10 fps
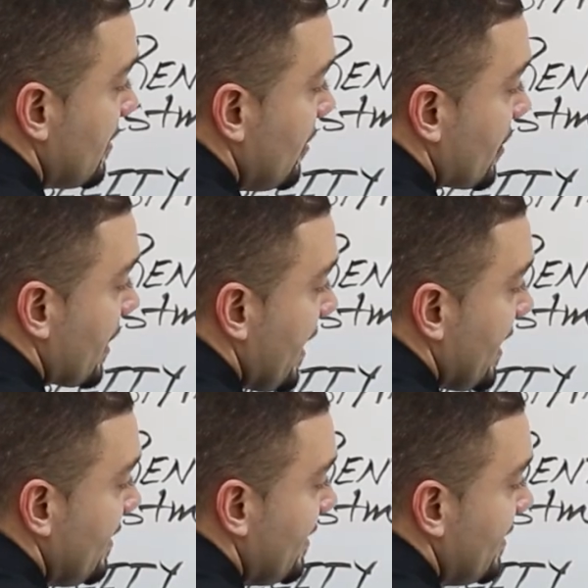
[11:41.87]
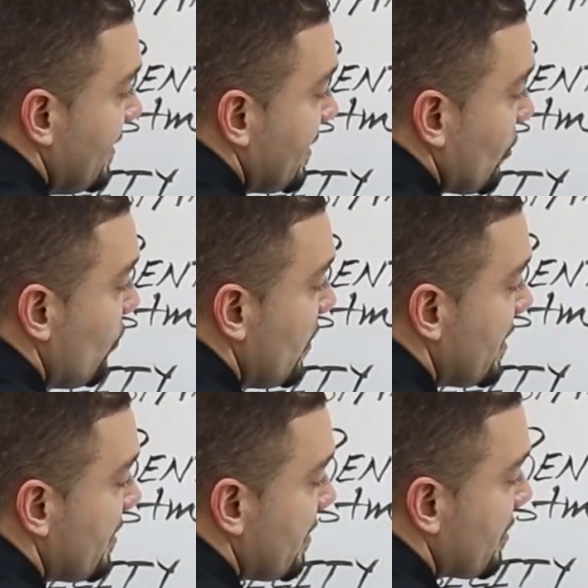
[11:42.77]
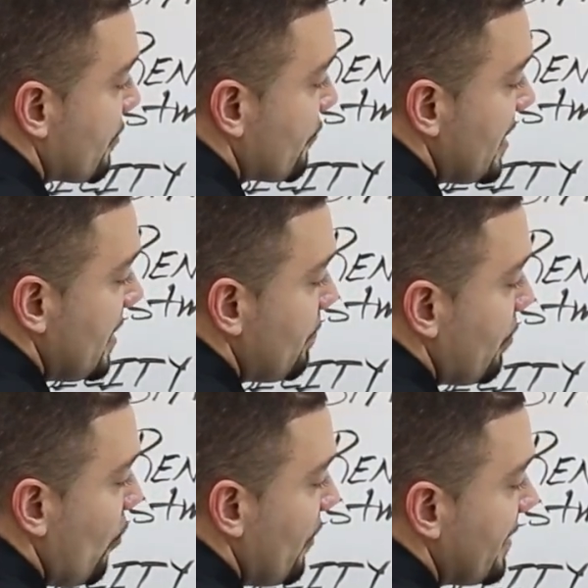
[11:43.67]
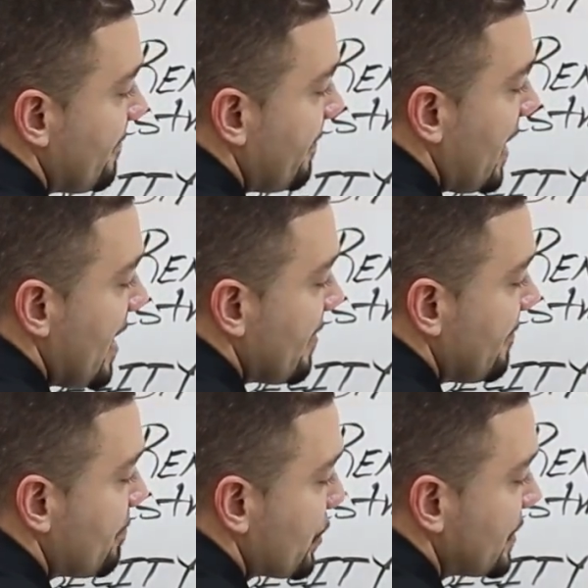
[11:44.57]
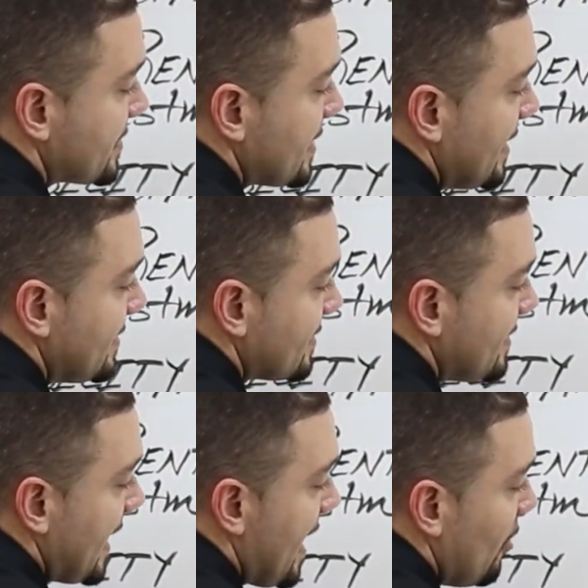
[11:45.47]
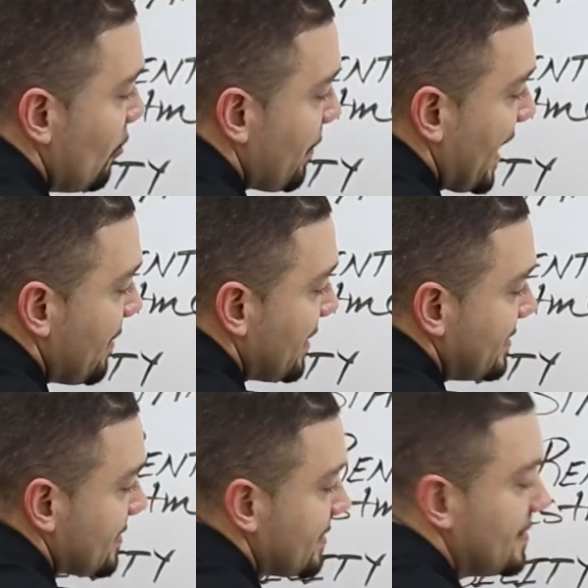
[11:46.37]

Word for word: okay, with 3.5% down payment.